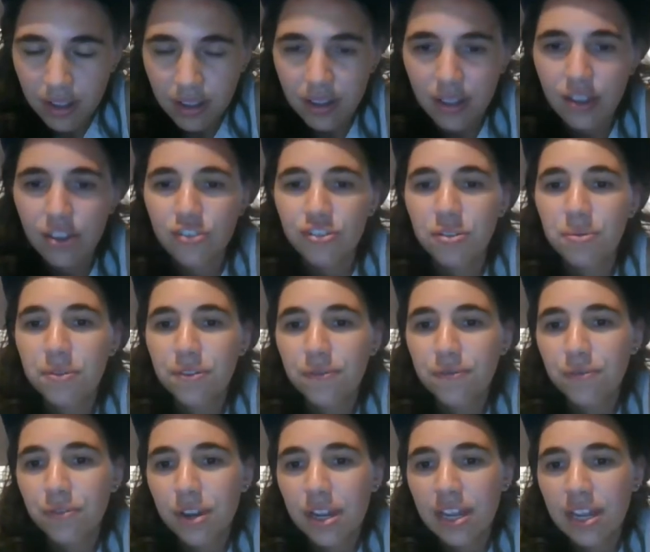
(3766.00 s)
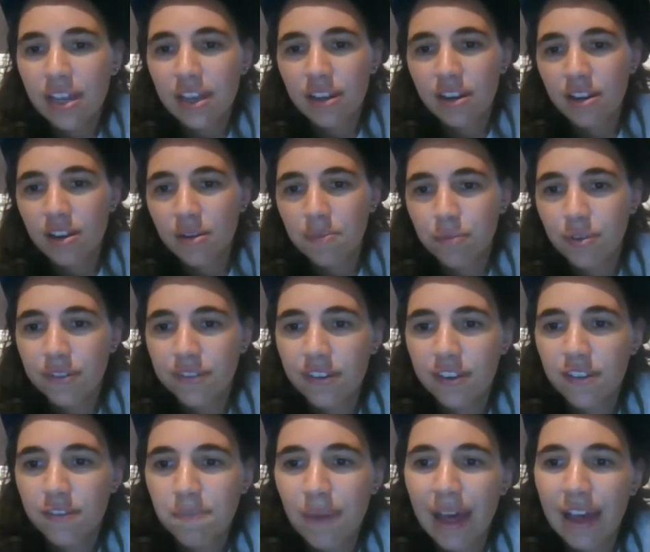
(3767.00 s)
She was free in her
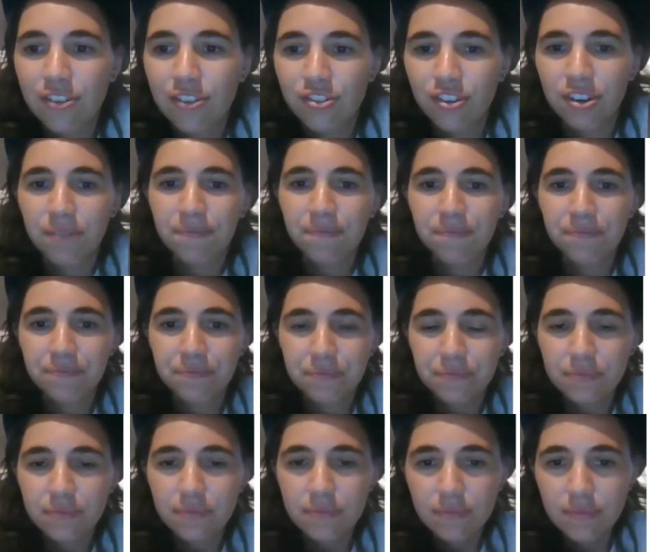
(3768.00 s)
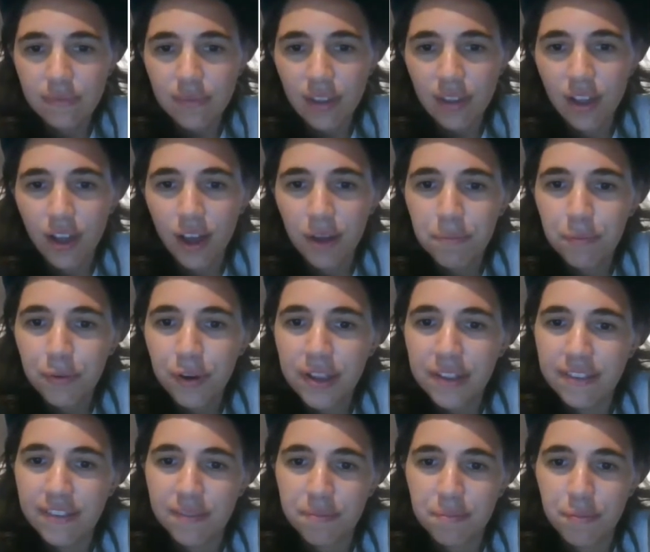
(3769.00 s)
prison of passion. Her
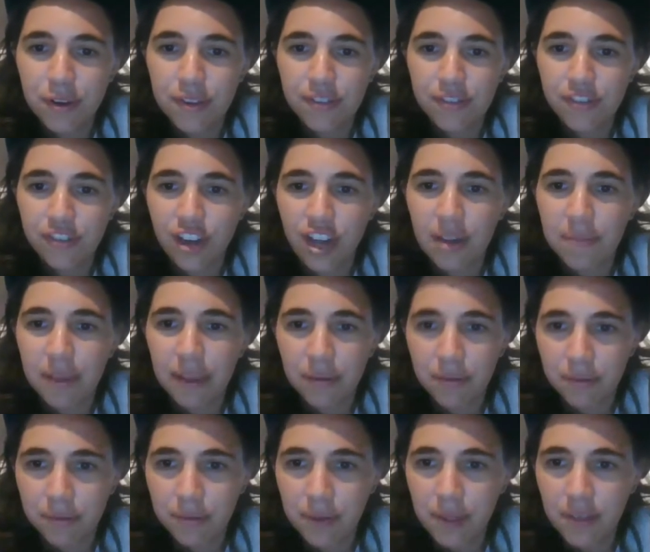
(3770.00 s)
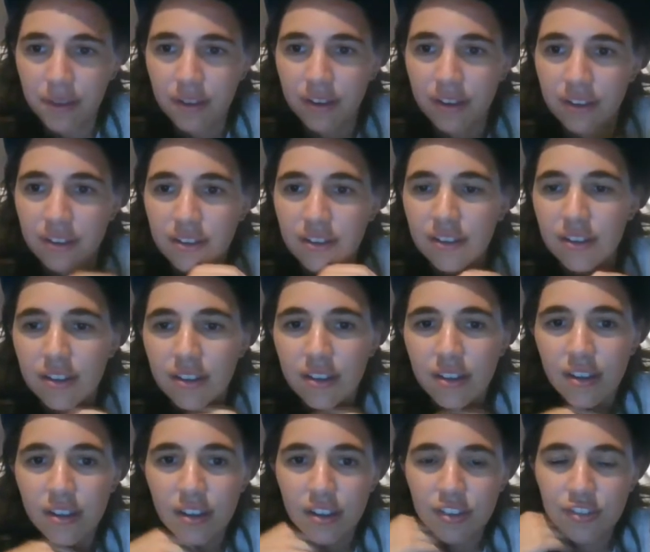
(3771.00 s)
prince, Prince Charming, was with her.
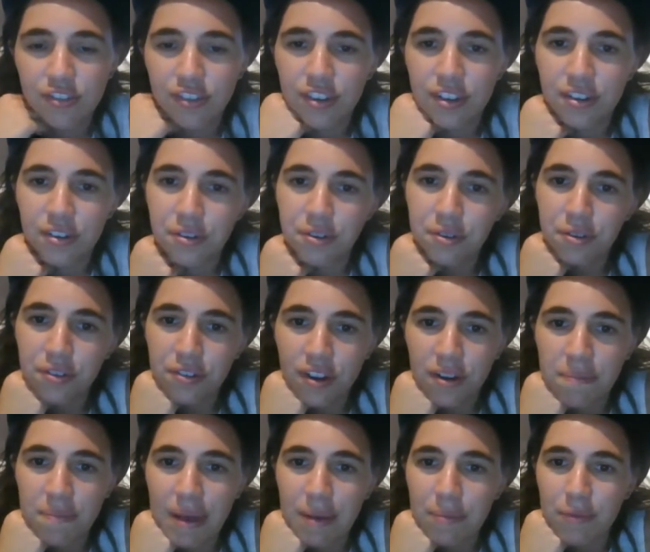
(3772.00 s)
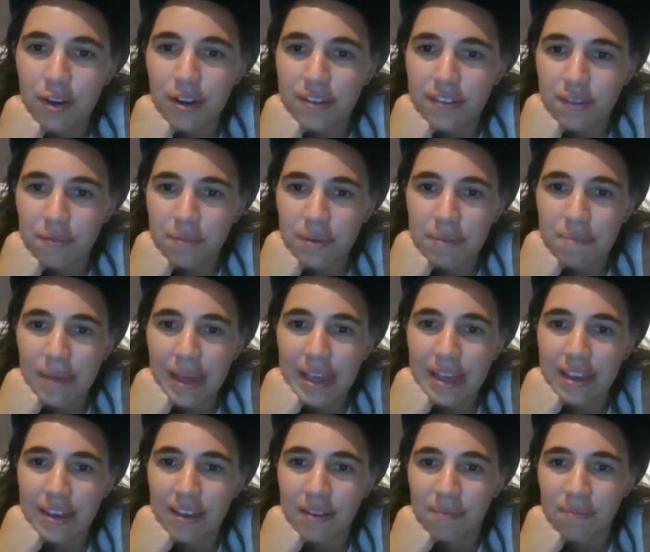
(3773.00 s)
She had called on memory to
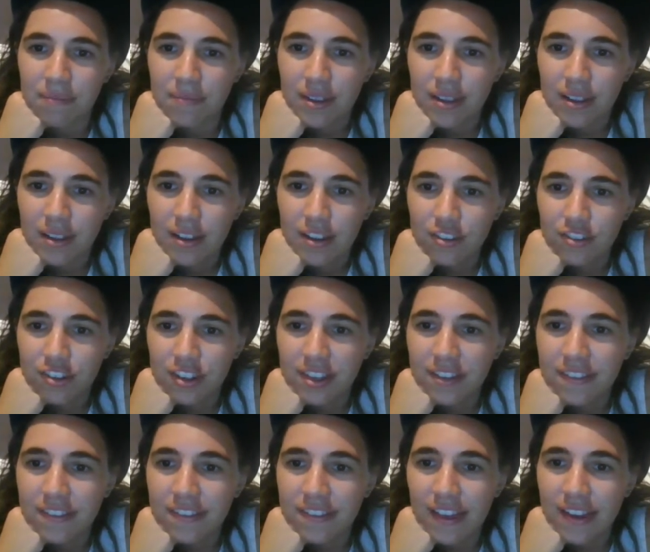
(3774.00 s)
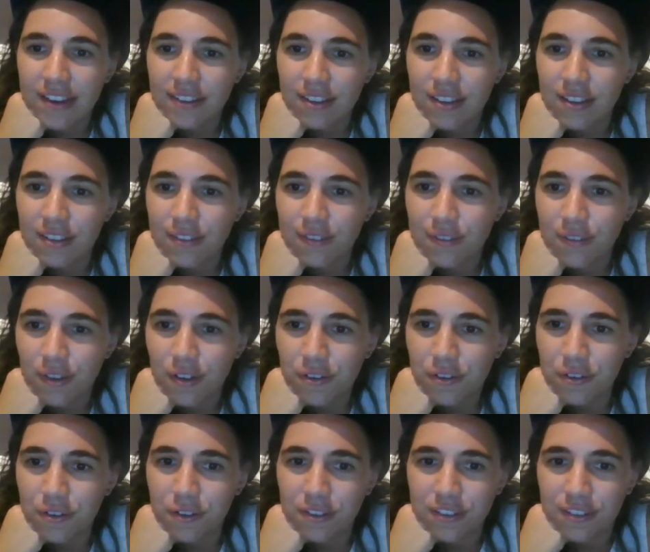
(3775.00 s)
remake him. She had sent her
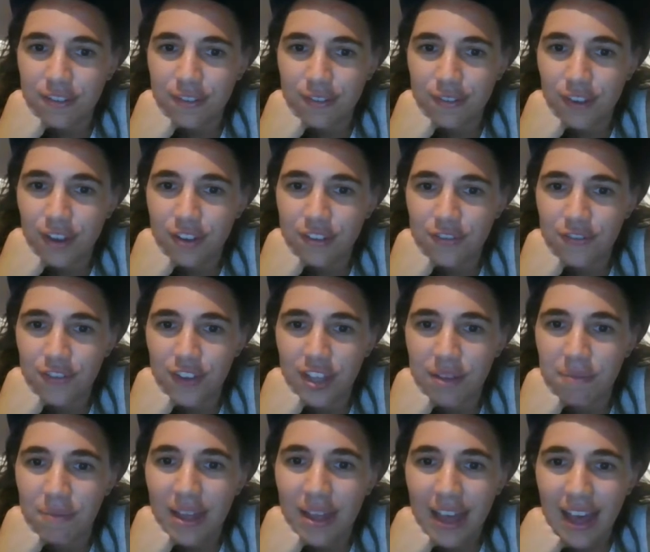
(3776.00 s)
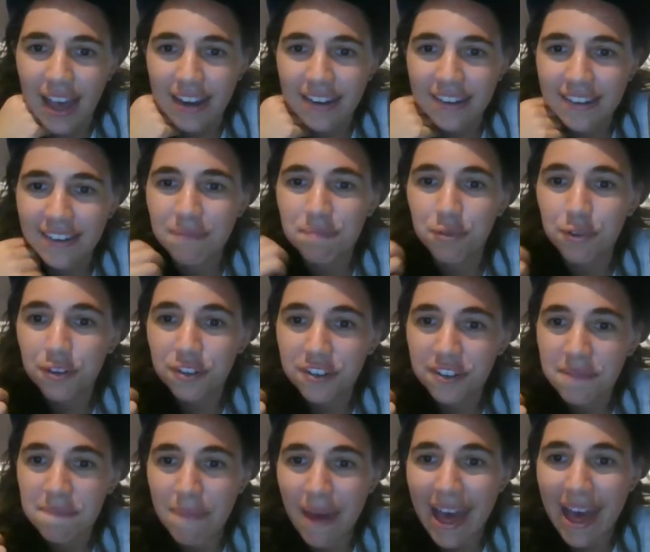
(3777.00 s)
soul to search for him, and it had brought
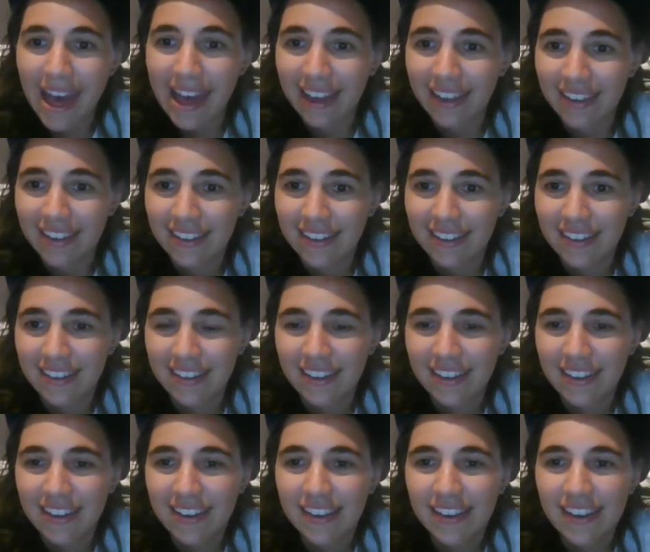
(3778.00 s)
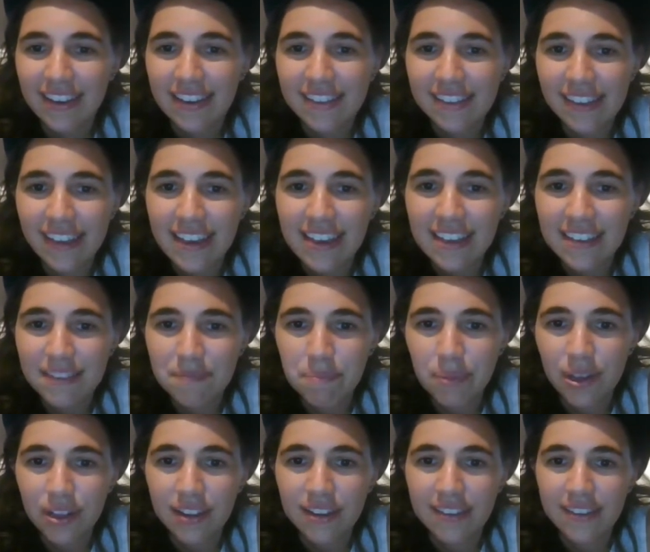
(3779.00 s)
him back. His kiss
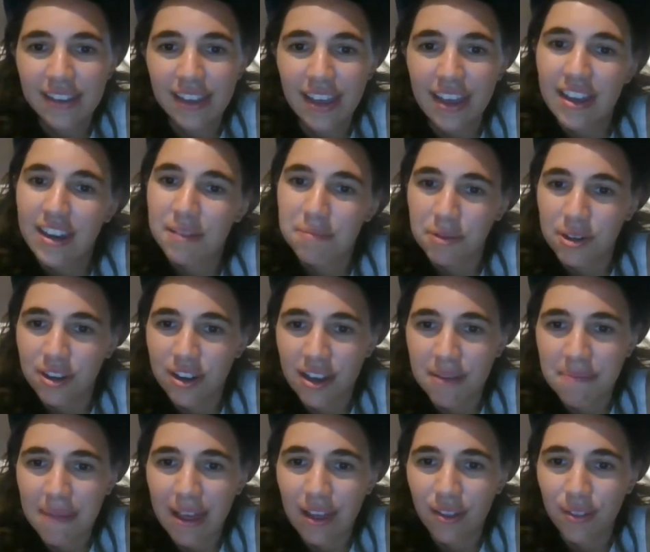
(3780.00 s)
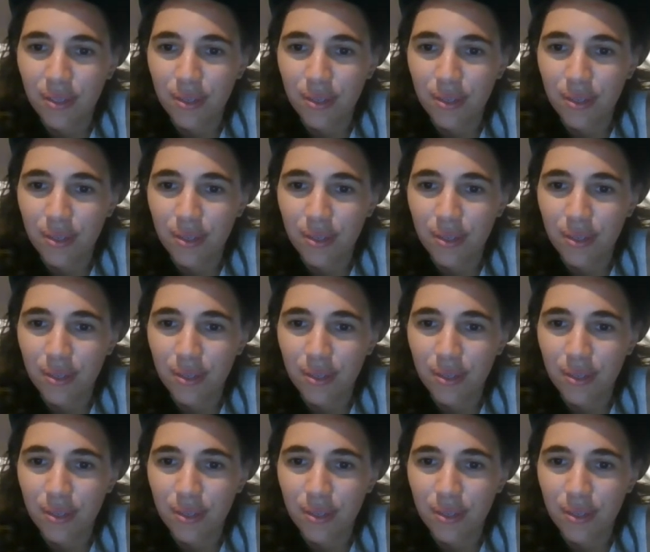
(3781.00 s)
burned again upon her mouth.